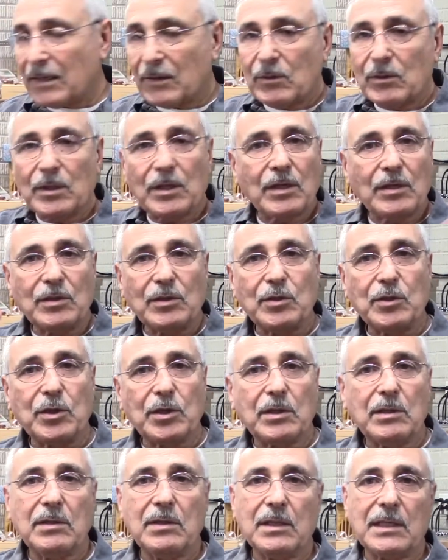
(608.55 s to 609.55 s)

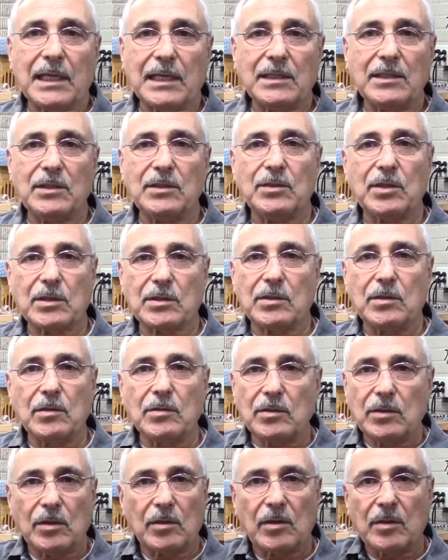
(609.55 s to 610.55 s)
You can just
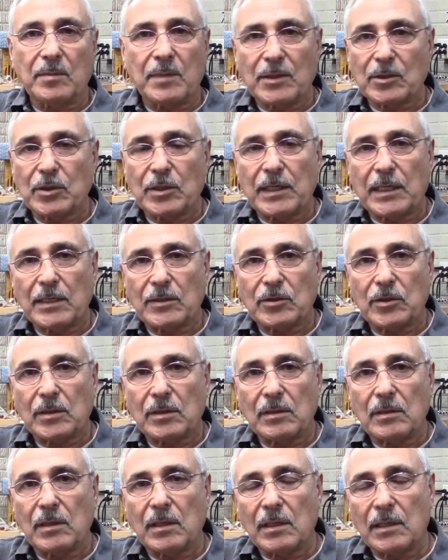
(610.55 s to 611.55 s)
use your
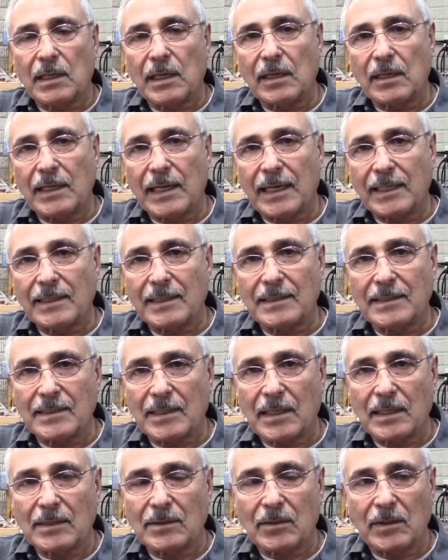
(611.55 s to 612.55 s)
imagination on that
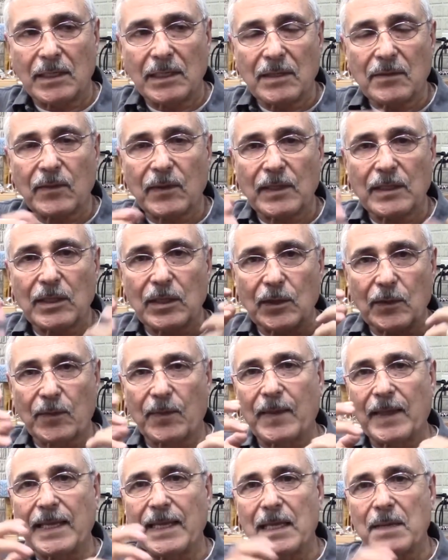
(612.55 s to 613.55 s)
design. So anything that you
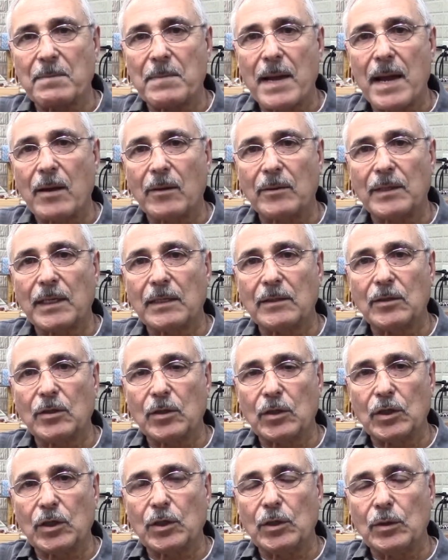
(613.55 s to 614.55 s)
think about that you
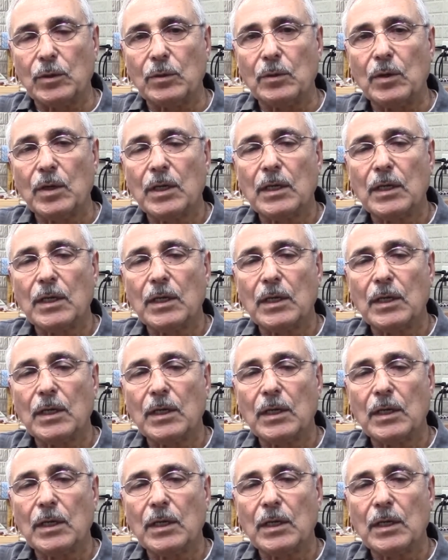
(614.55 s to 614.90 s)
could do,